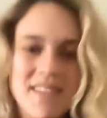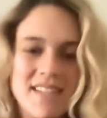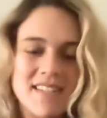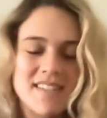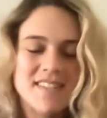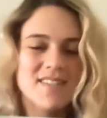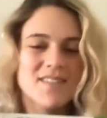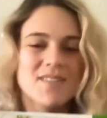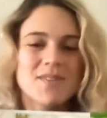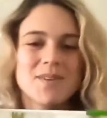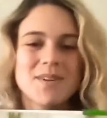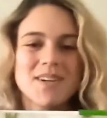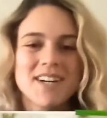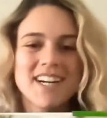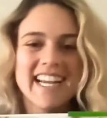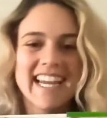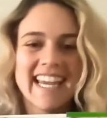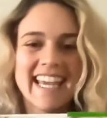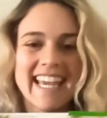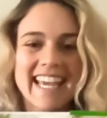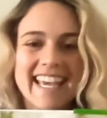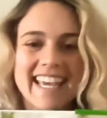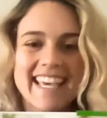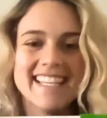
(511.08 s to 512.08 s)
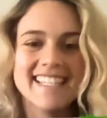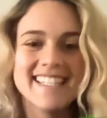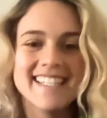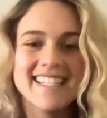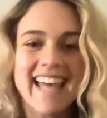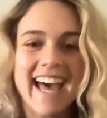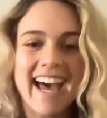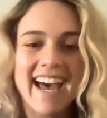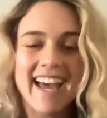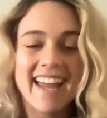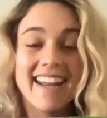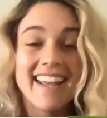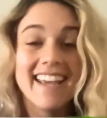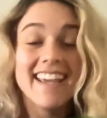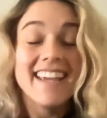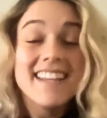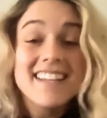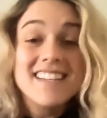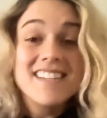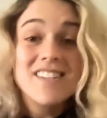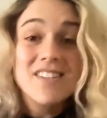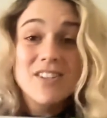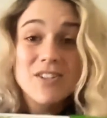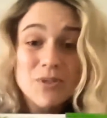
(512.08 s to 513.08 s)
this story is that it
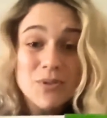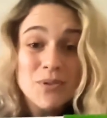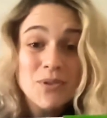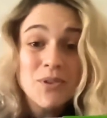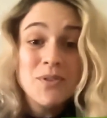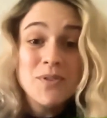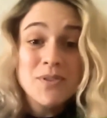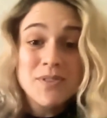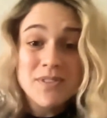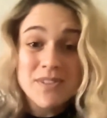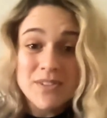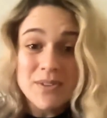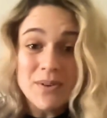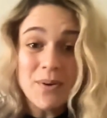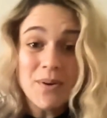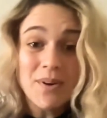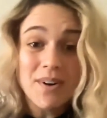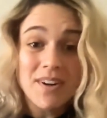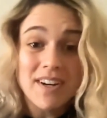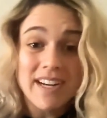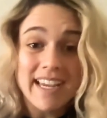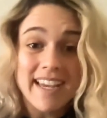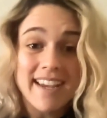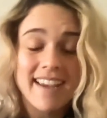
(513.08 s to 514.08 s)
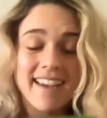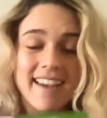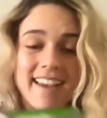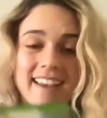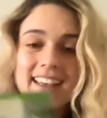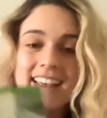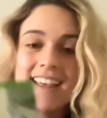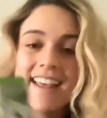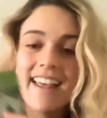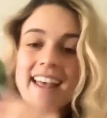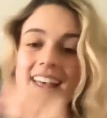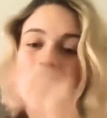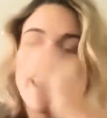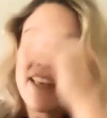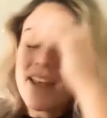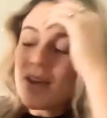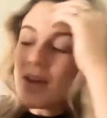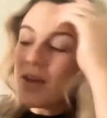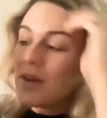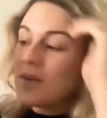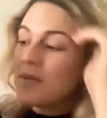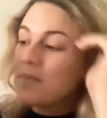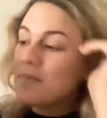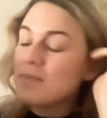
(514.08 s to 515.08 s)
is a true story.
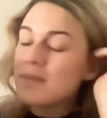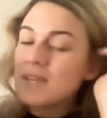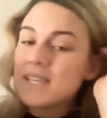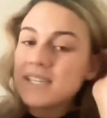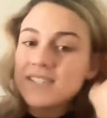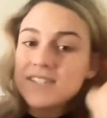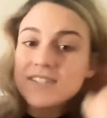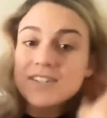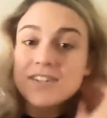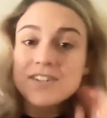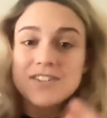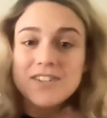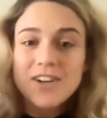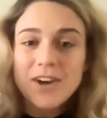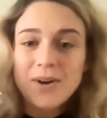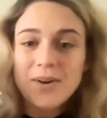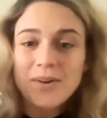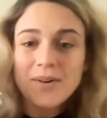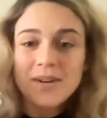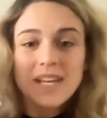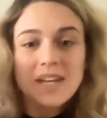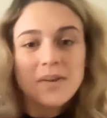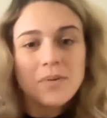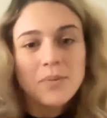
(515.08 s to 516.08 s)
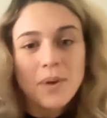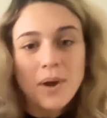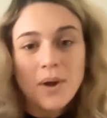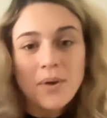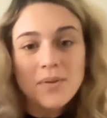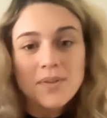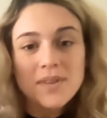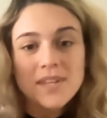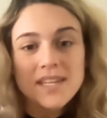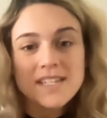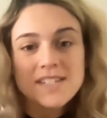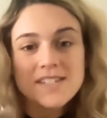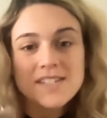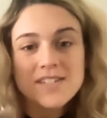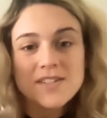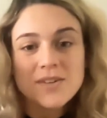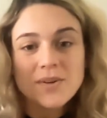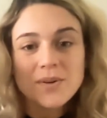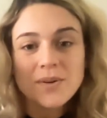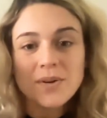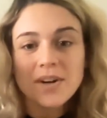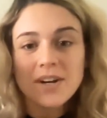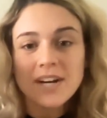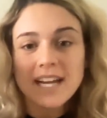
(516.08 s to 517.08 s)
Mr. Tony wrote this
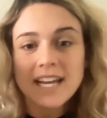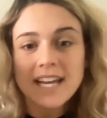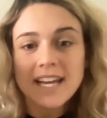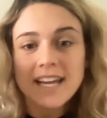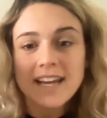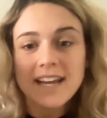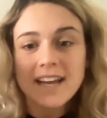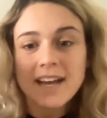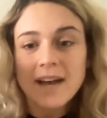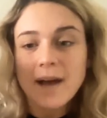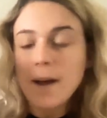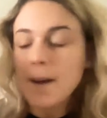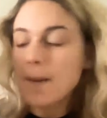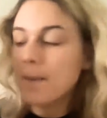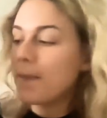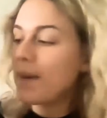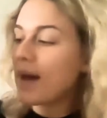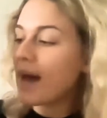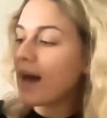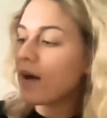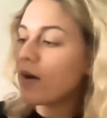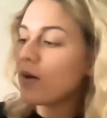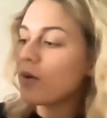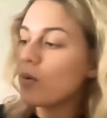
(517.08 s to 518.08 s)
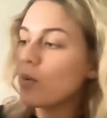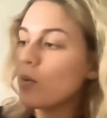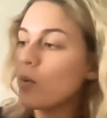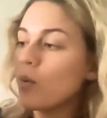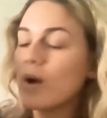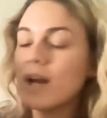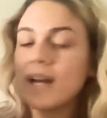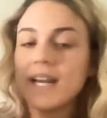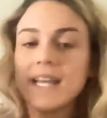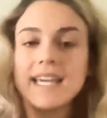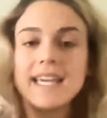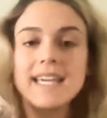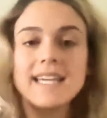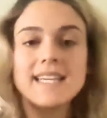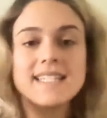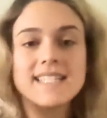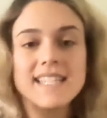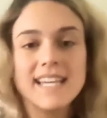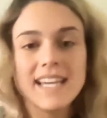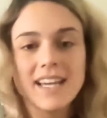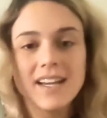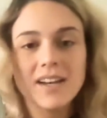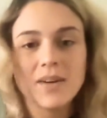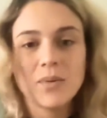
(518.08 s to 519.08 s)
story about what he
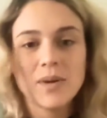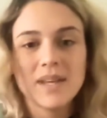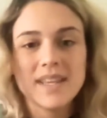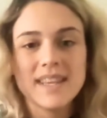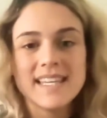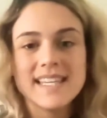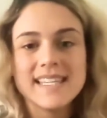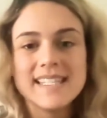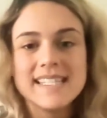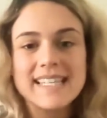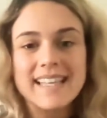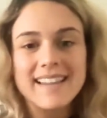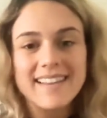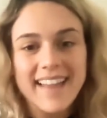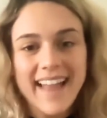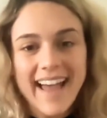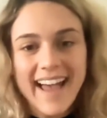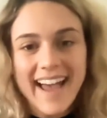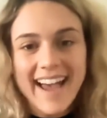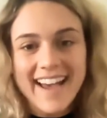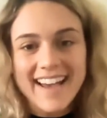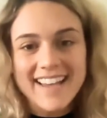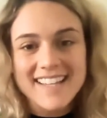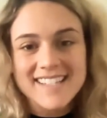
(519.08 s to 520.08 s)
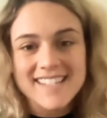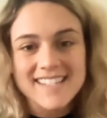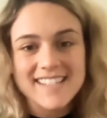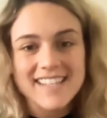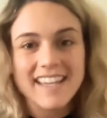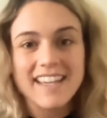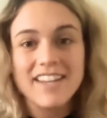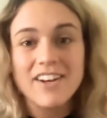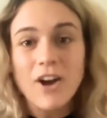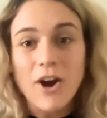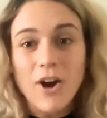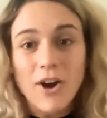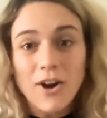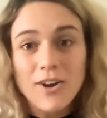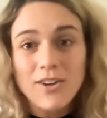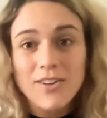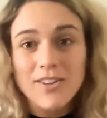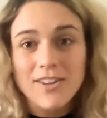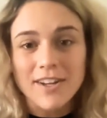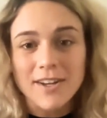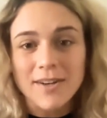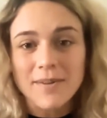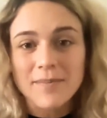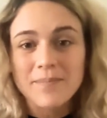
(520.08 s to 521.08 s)
did with his class in
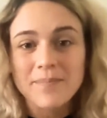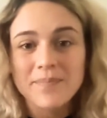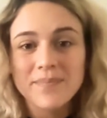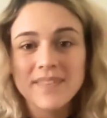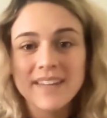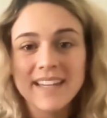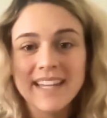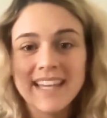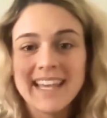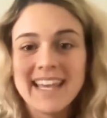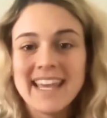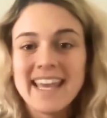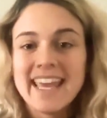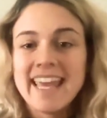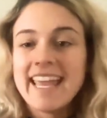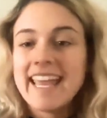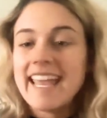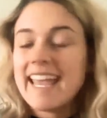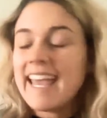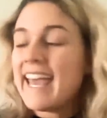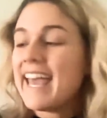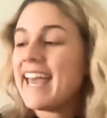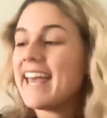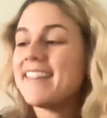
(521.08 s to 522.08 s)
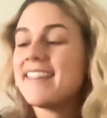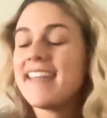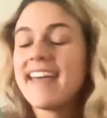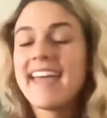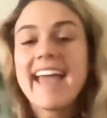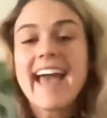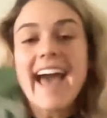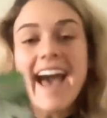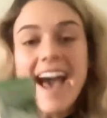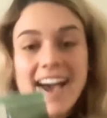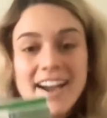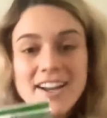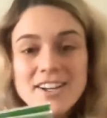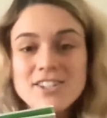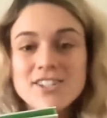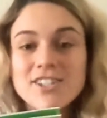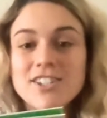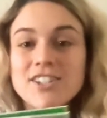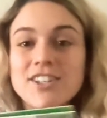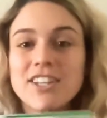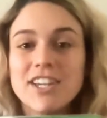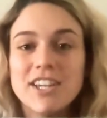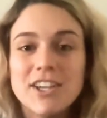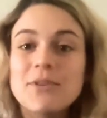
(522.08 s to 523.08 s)
Harlem, and they
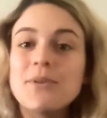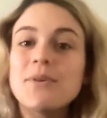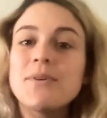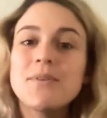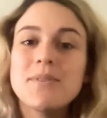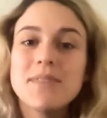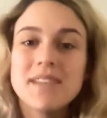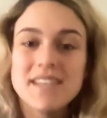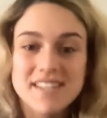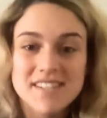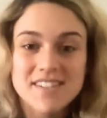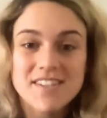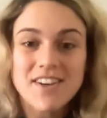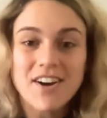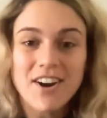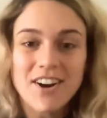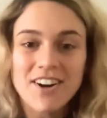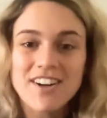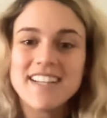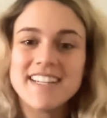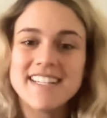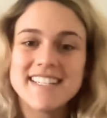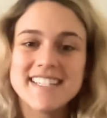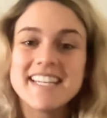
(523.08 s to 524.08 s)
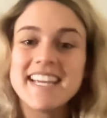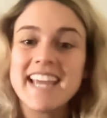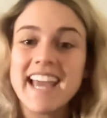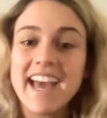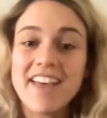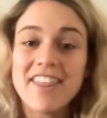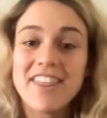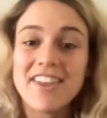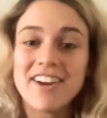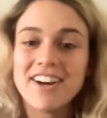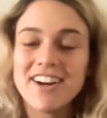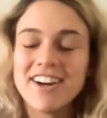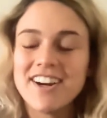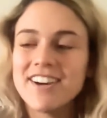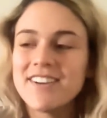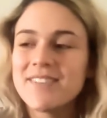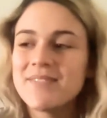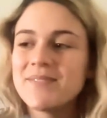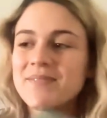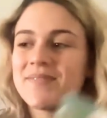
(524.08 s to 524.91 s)
actually grew this garden together.